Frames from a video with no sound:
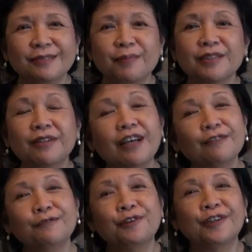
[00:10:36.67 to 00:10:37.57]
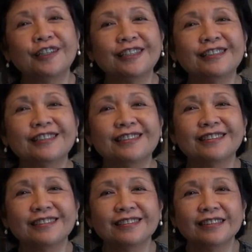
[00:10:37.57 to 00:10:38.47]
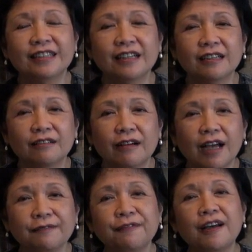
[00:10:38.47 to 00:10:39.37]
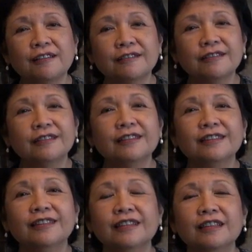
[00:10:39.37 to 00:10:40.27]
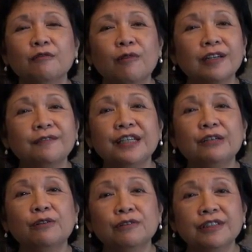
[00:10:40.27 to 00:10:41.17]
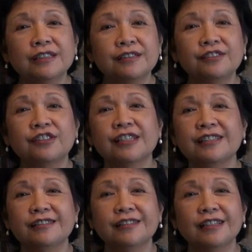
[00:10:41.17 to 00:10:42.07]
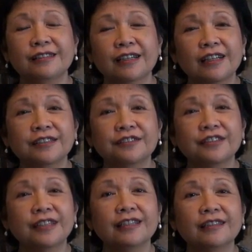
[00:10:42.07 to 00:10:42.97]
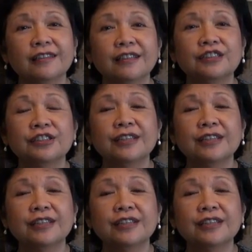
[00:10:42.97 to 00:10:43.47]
In Batulao Forest, I found one of the oldest trees in the country. It's